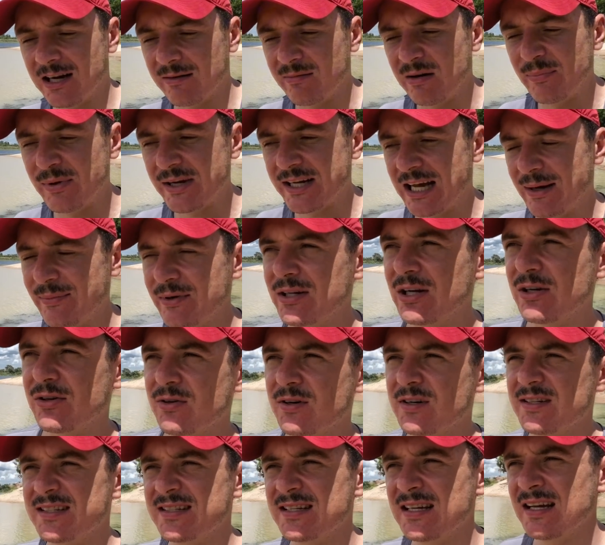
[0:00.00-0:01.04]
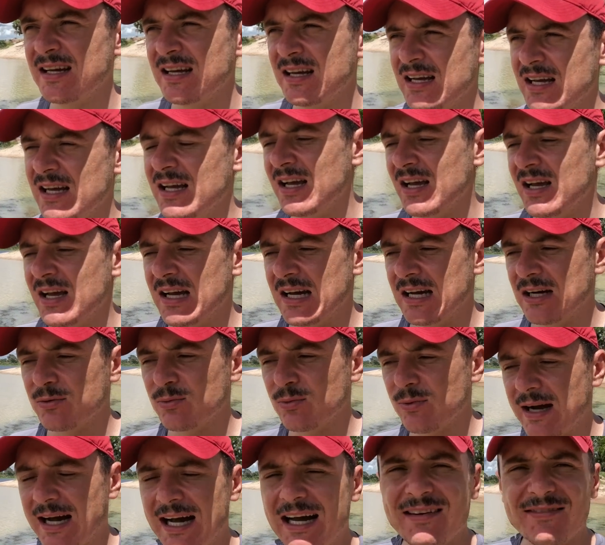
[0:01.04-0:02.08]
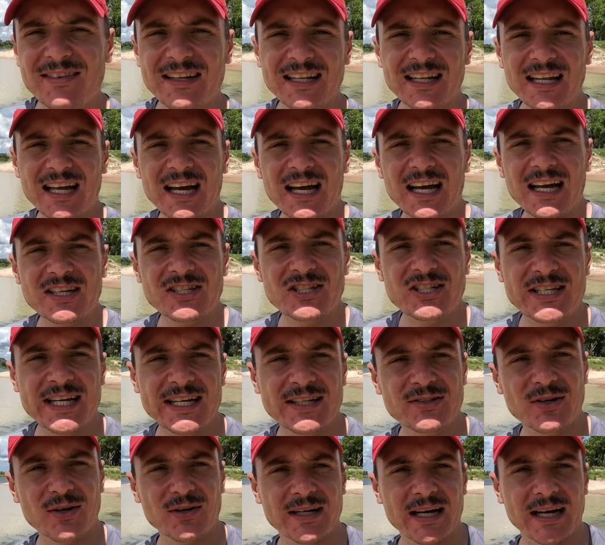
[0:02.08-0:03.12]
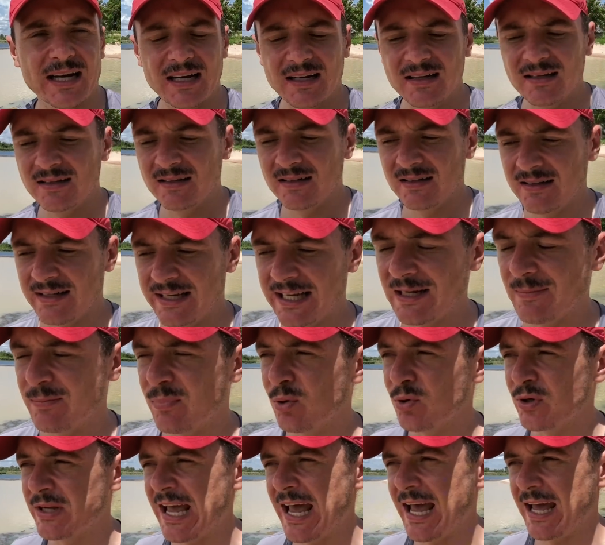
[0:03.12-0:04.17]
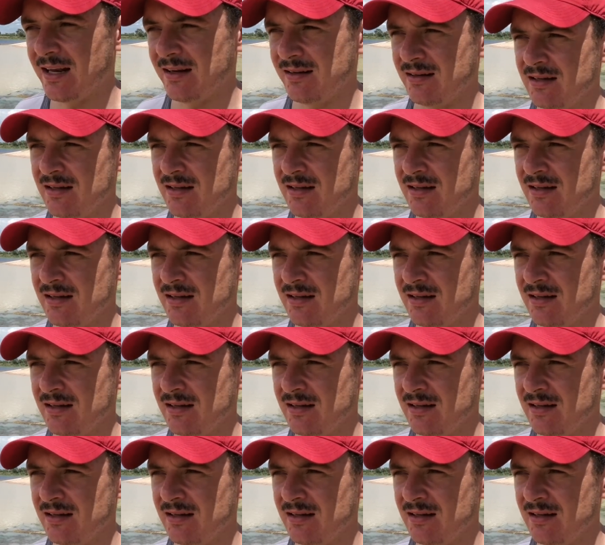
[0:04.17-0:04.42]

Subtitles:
remember coming across a rather large TikToker in Phuket.